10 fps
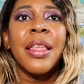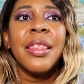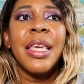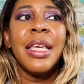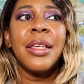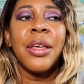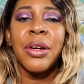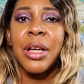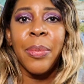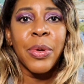
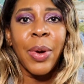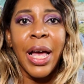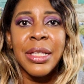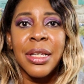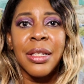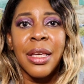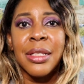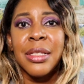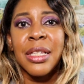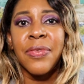There are a couple of rides
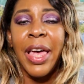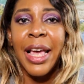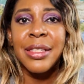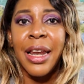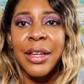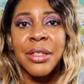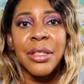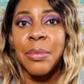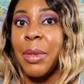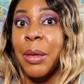in Six Flags that
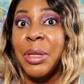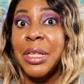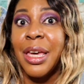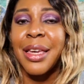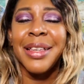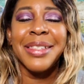actually make me sick.